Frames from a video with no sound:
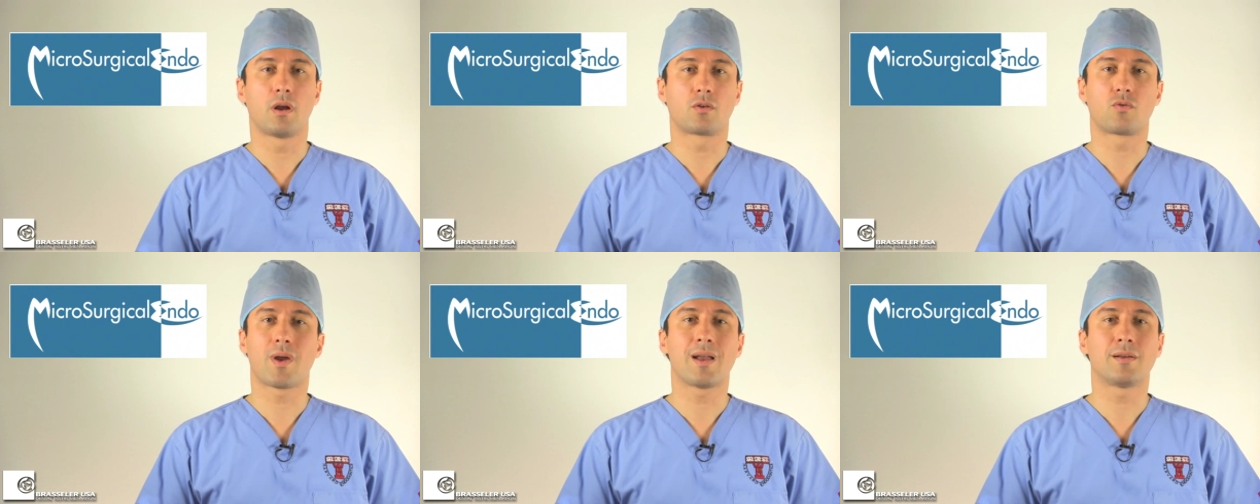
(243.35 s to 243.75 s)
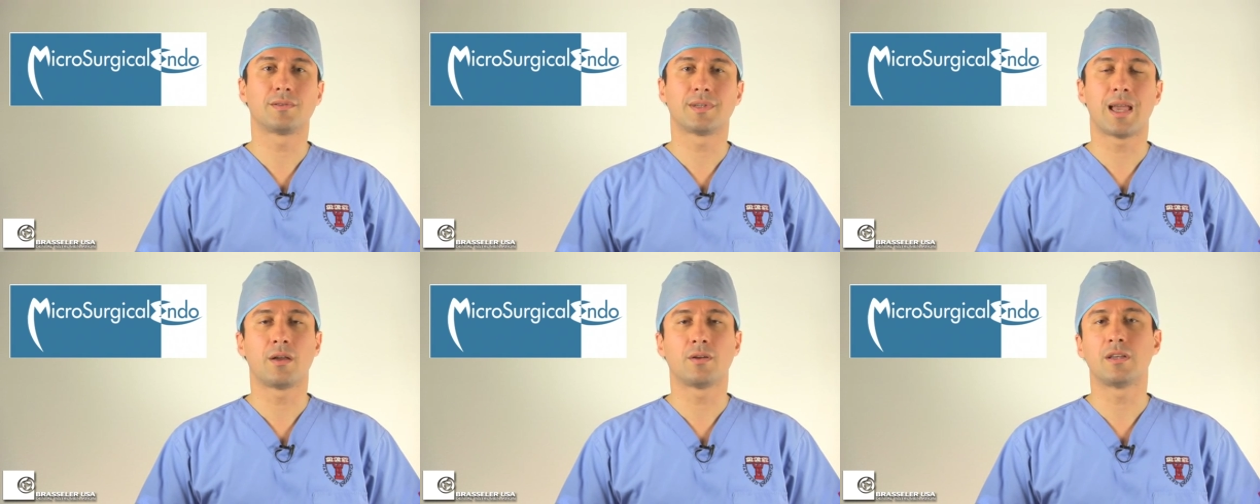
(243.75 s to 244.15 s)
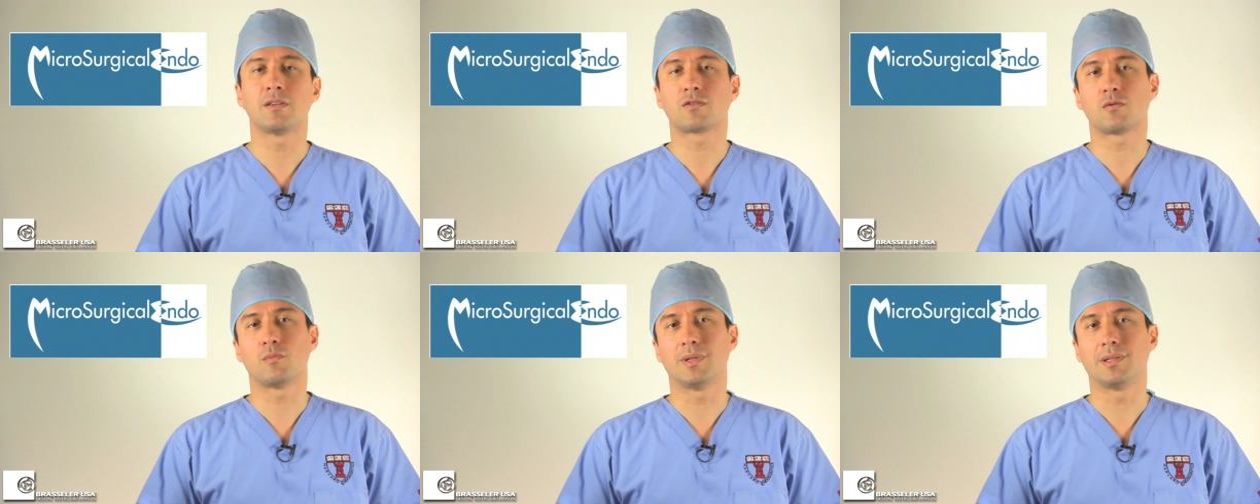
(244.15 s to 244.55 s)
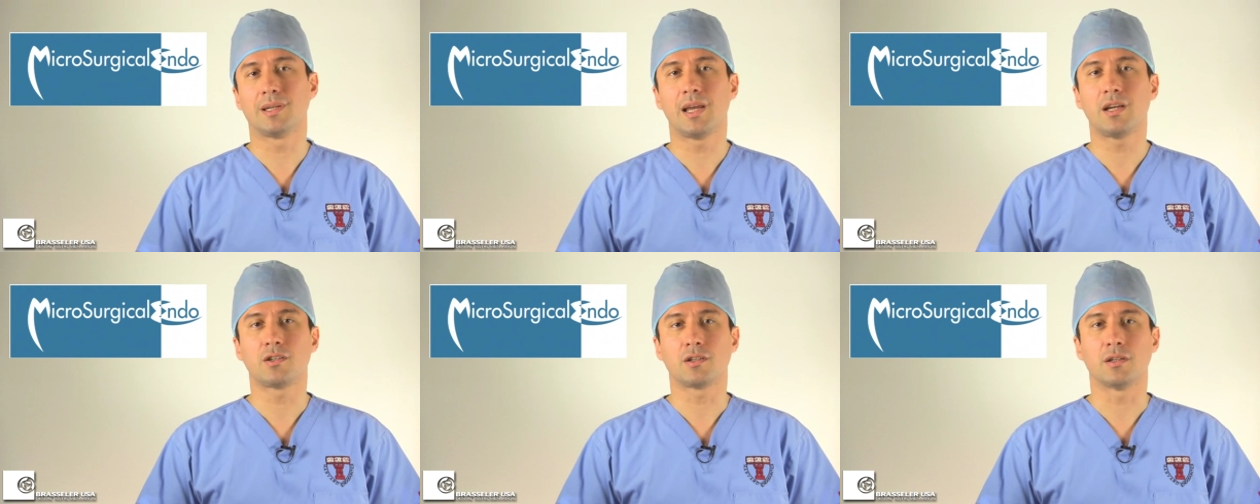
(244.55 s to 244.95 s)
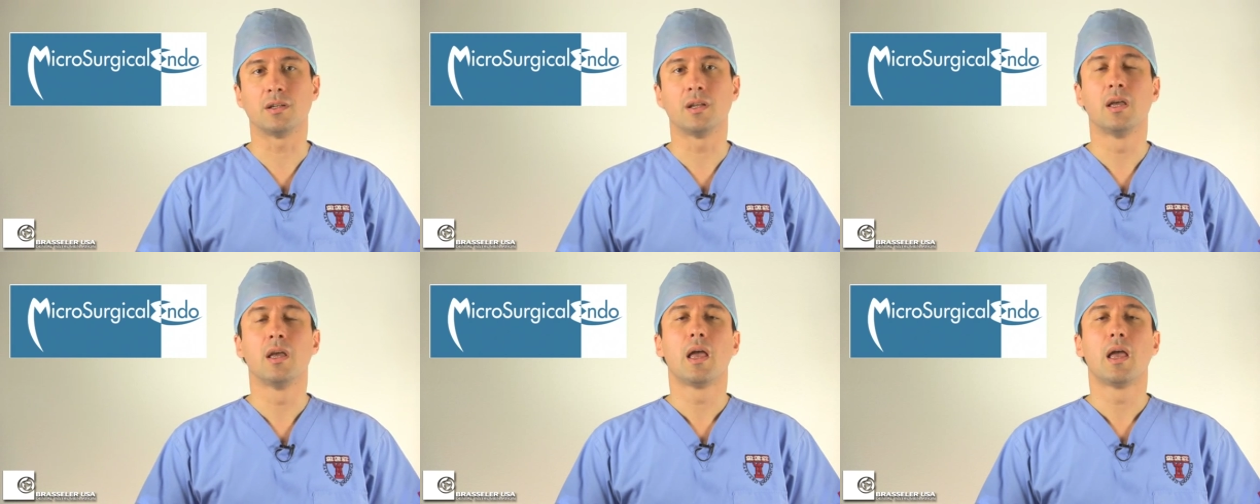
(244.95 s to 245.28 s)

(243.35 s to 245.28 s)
crown down instrumentation